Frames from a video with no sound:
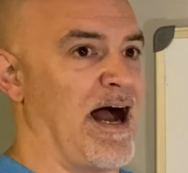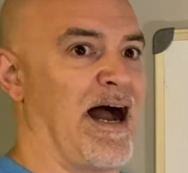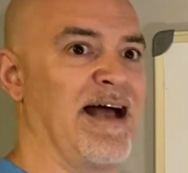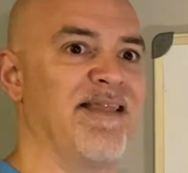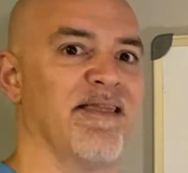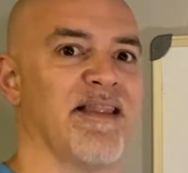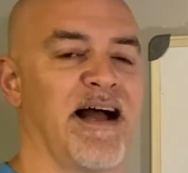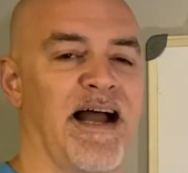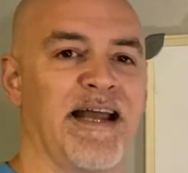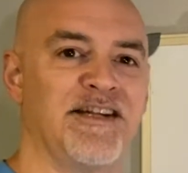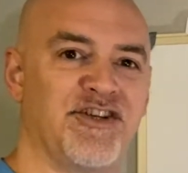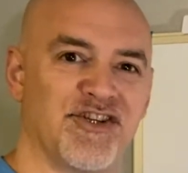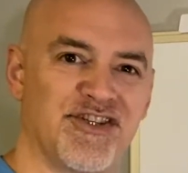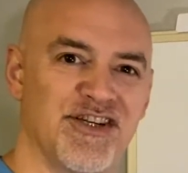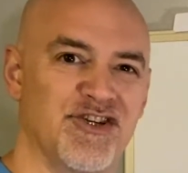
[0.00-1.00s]
I
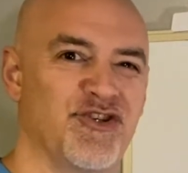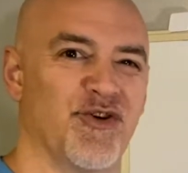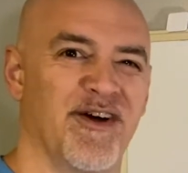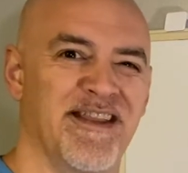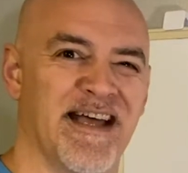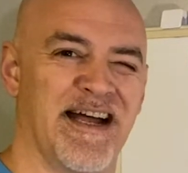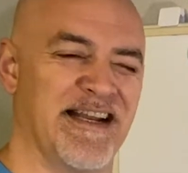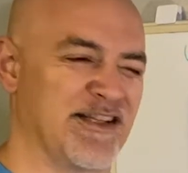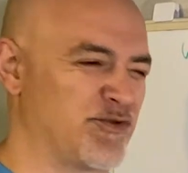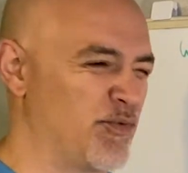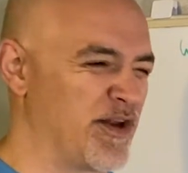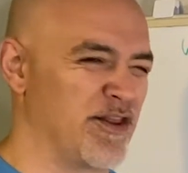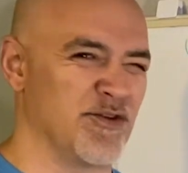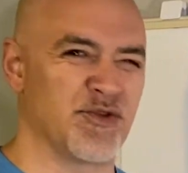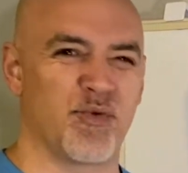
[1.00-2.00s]
just enjoy that. It's
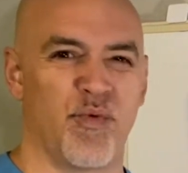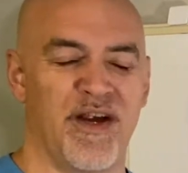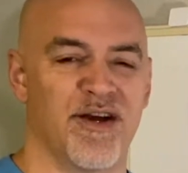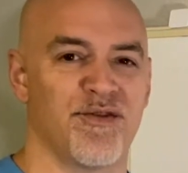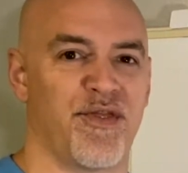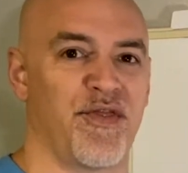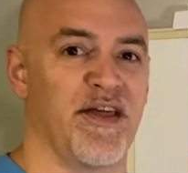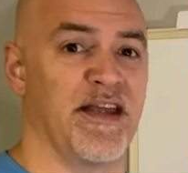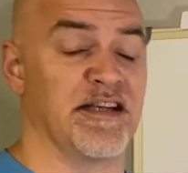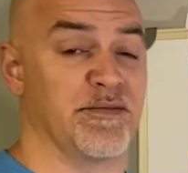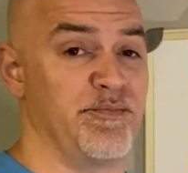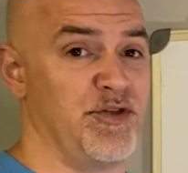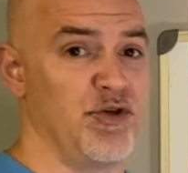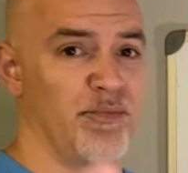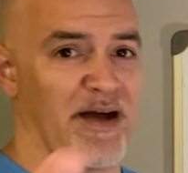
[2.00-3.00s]
one of those weird things.
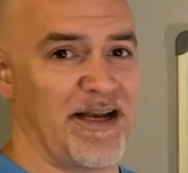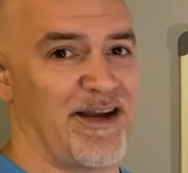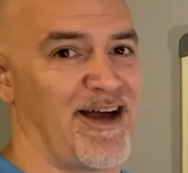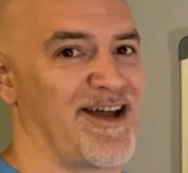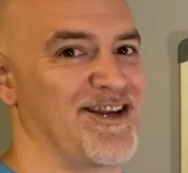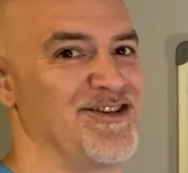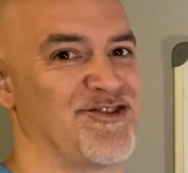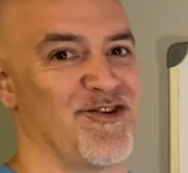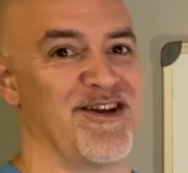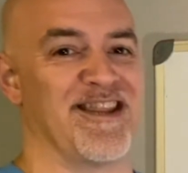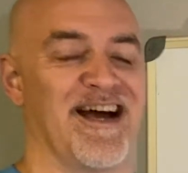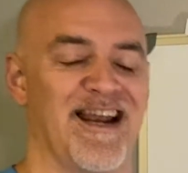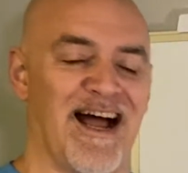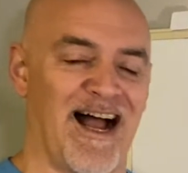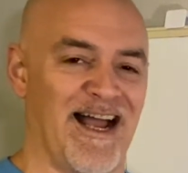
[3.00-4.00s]
You might not enjoy
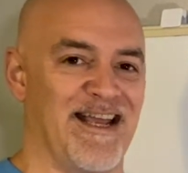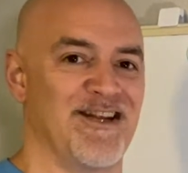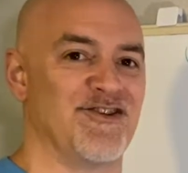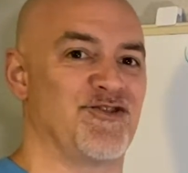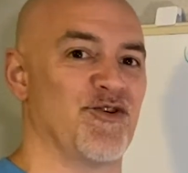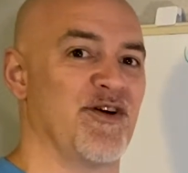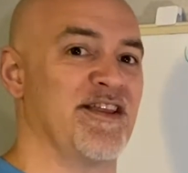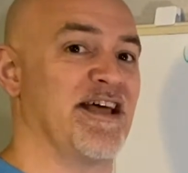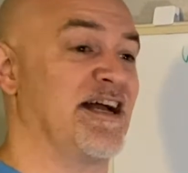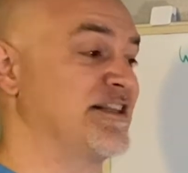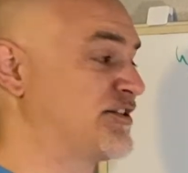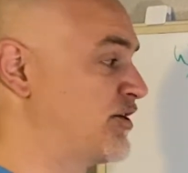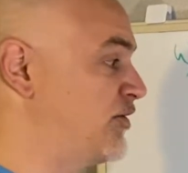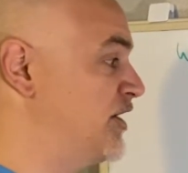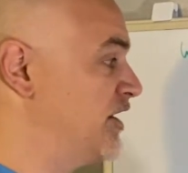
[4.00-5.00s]
that. I enjoy that.
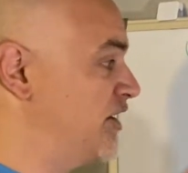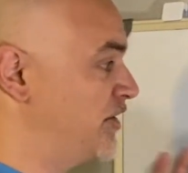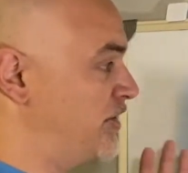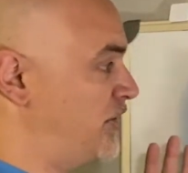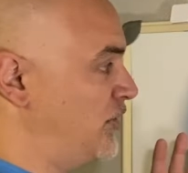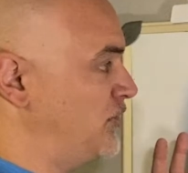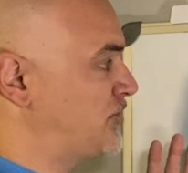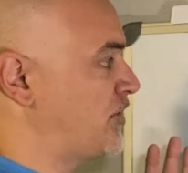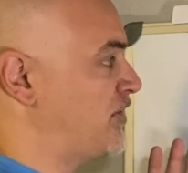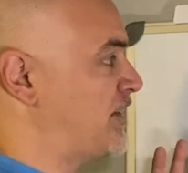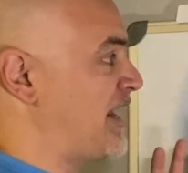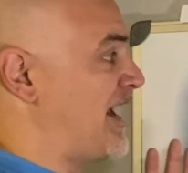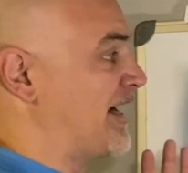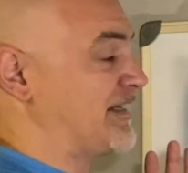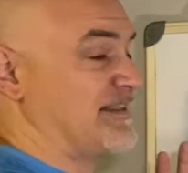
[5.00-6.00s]
So those are
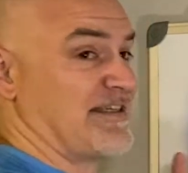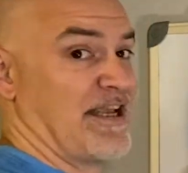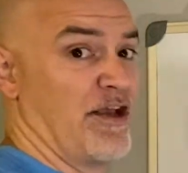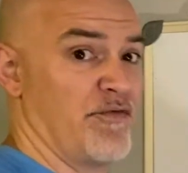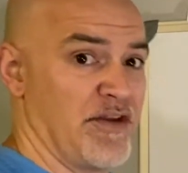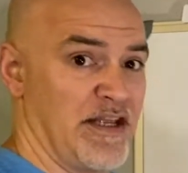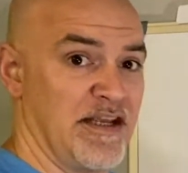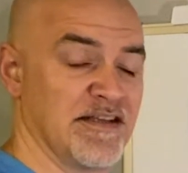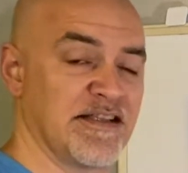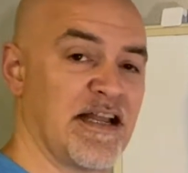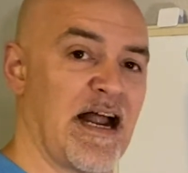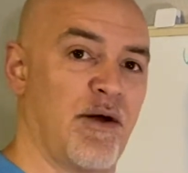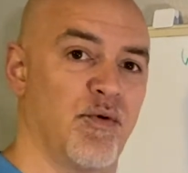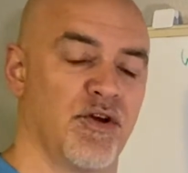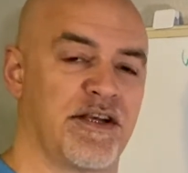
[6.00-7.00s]
the activities that
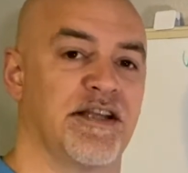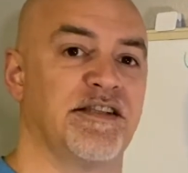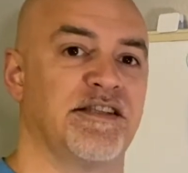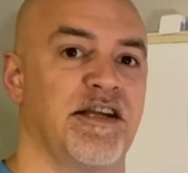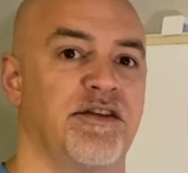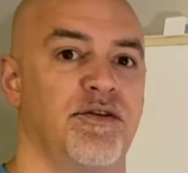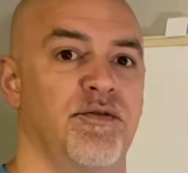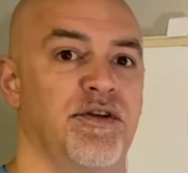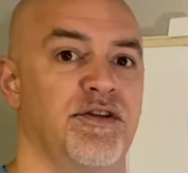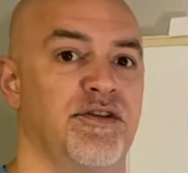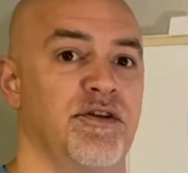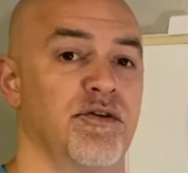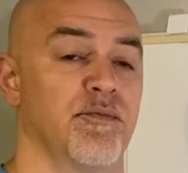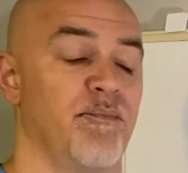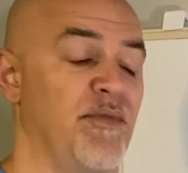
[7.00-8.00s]
I will continue to
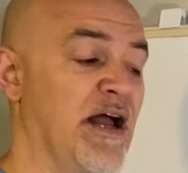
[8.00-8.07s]
do.